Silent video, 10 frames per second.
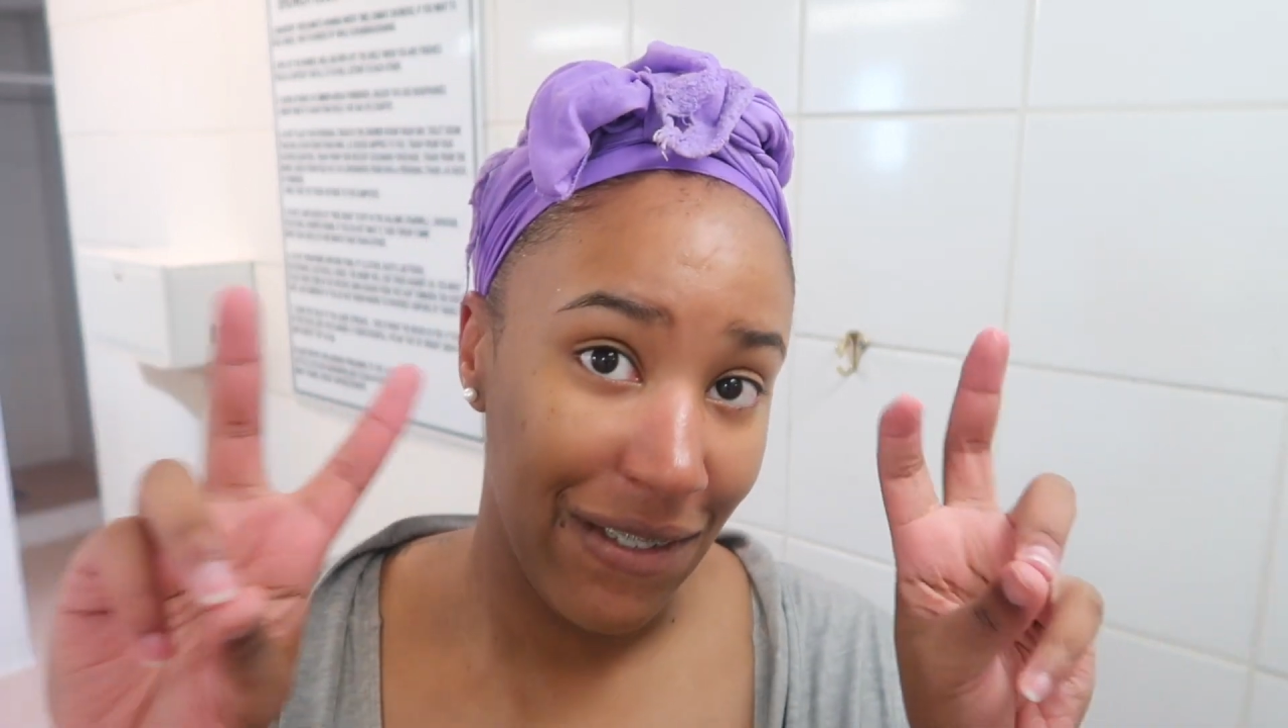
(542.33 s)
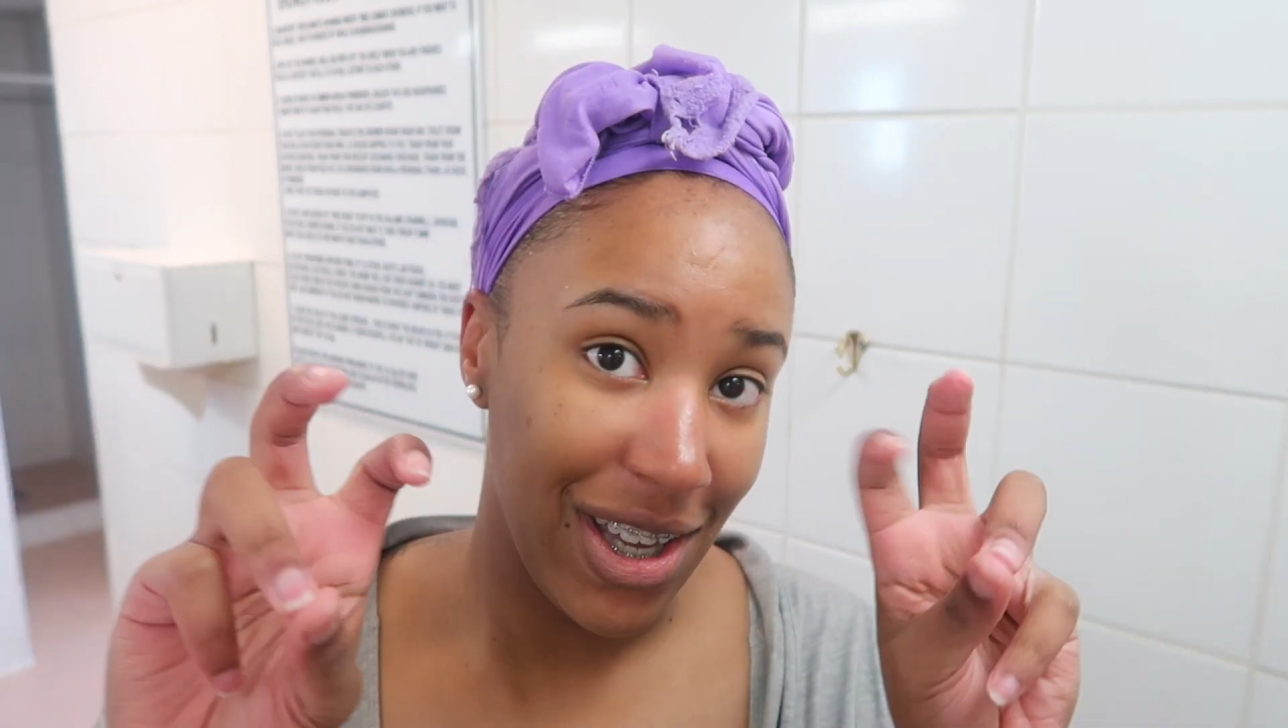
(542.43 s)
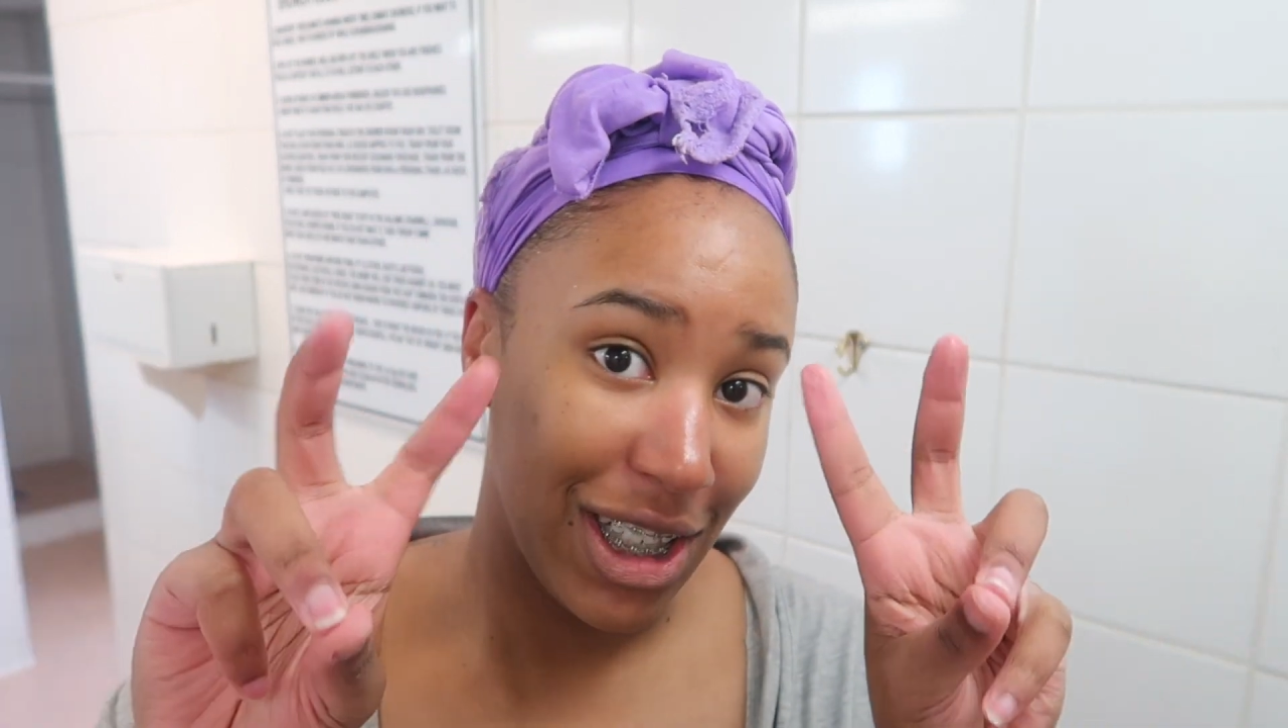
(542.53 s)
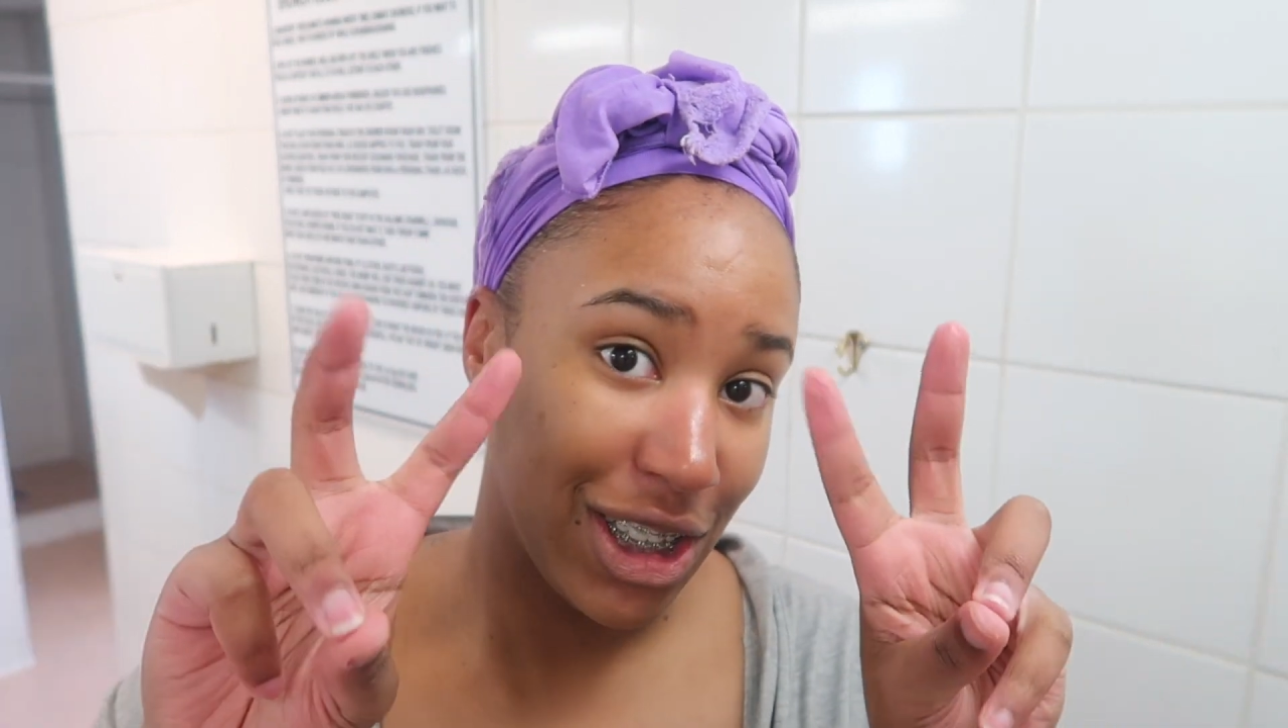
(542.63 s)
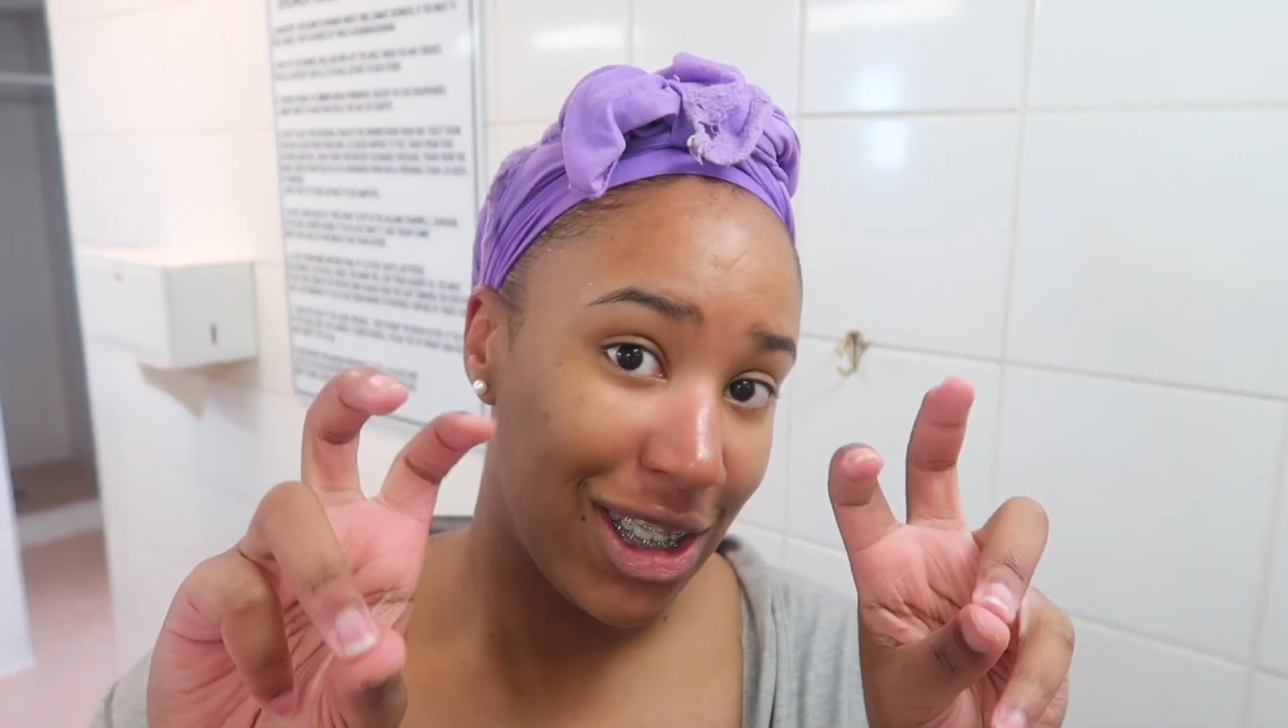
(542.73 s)

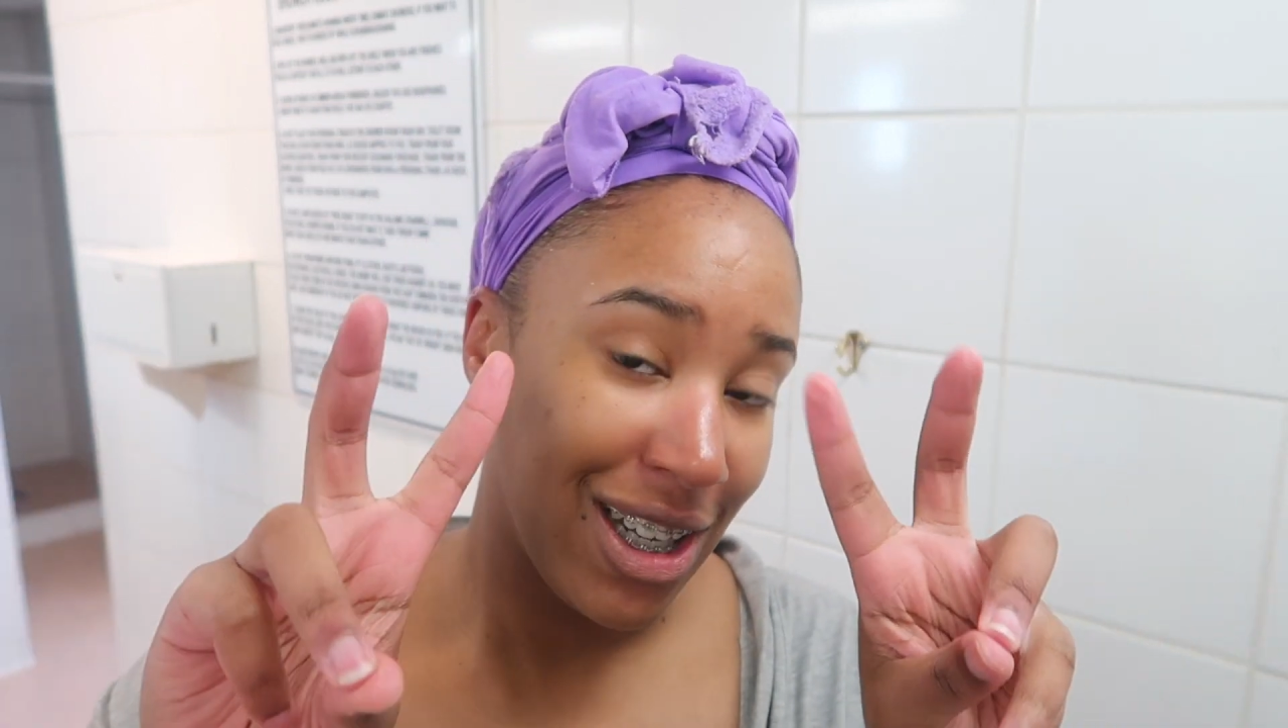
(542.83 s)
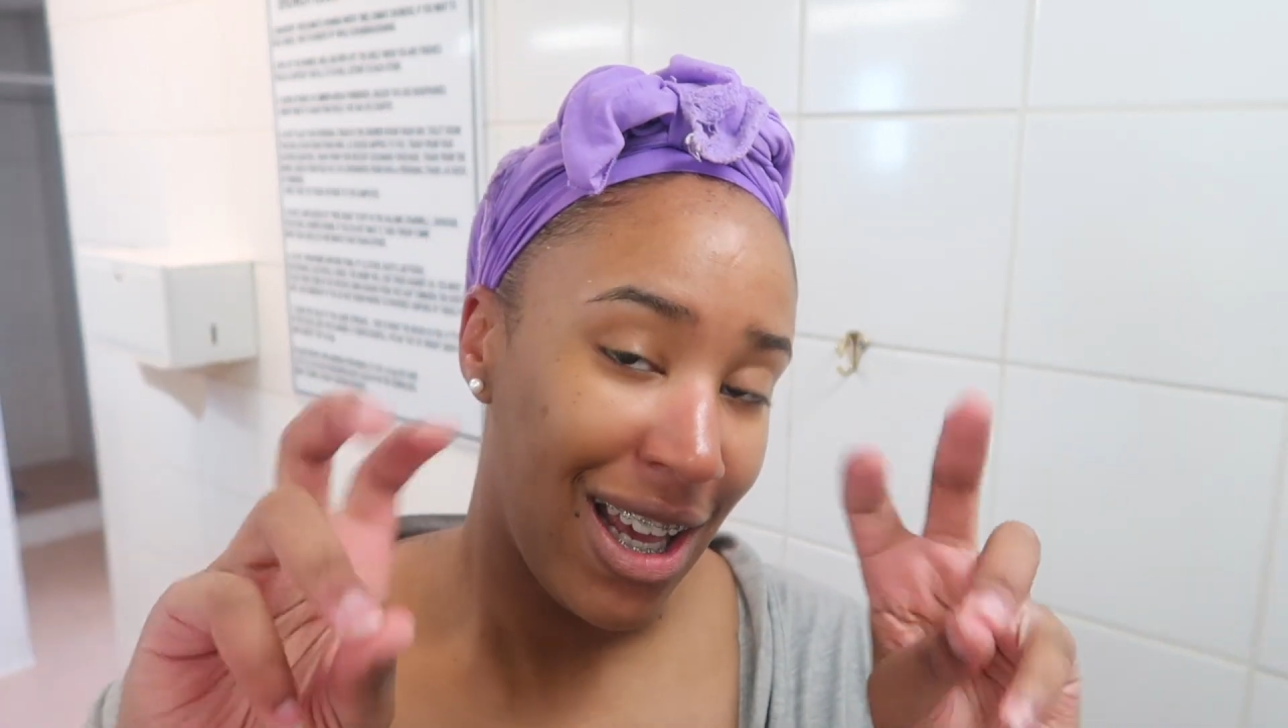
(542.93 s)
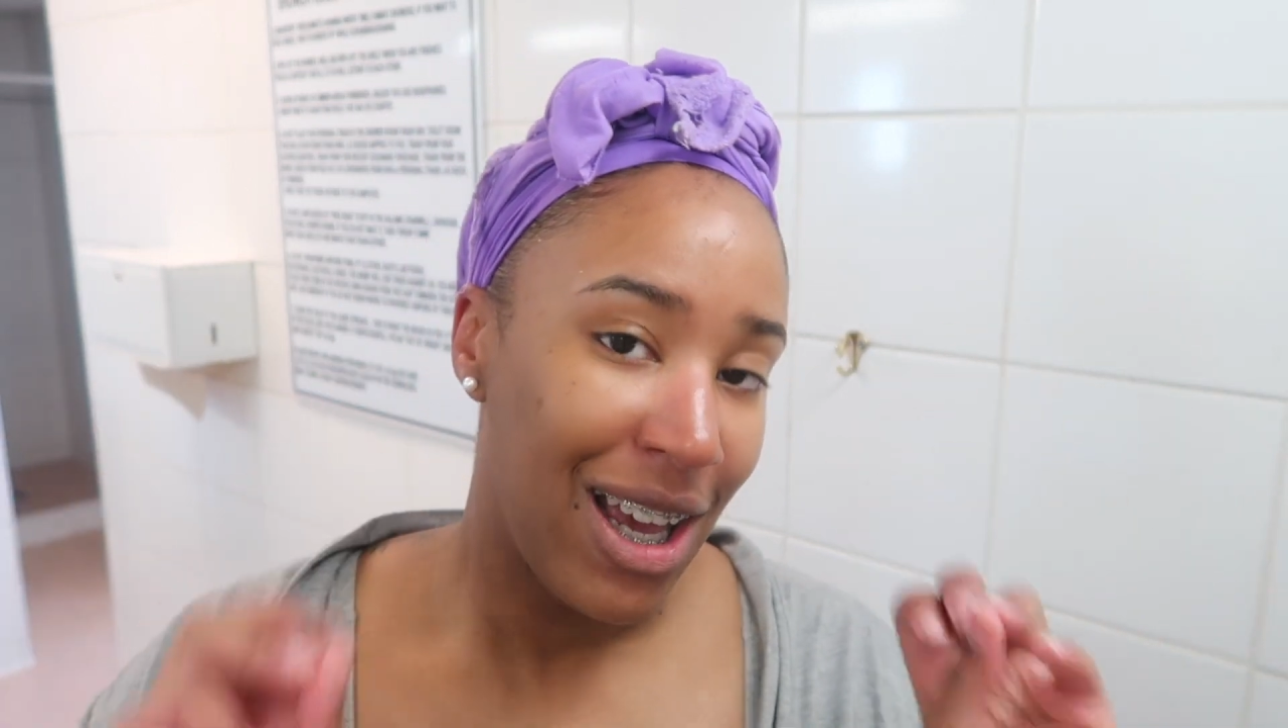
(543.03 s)
finished